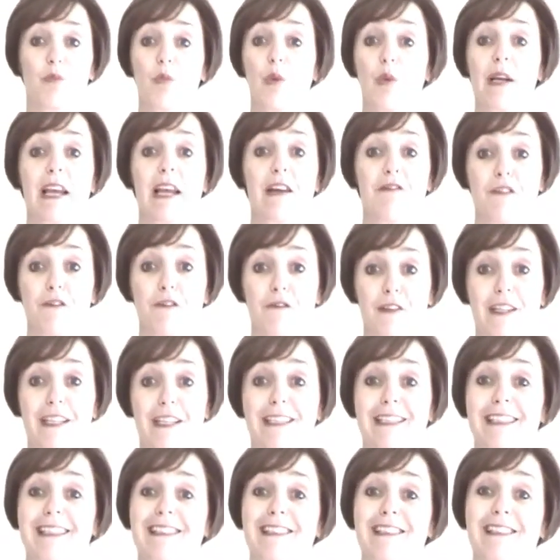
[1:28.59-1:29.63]
whatever
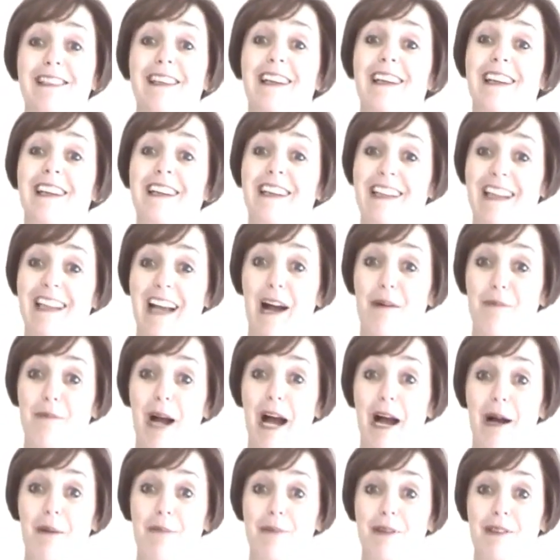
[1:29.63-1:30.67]
feelings come
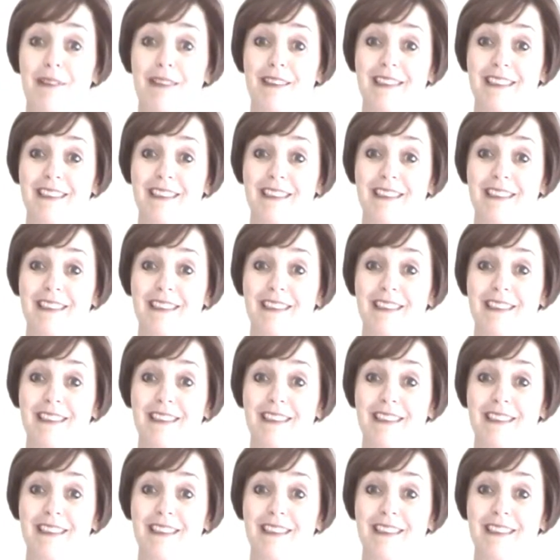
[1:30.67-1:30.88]
up.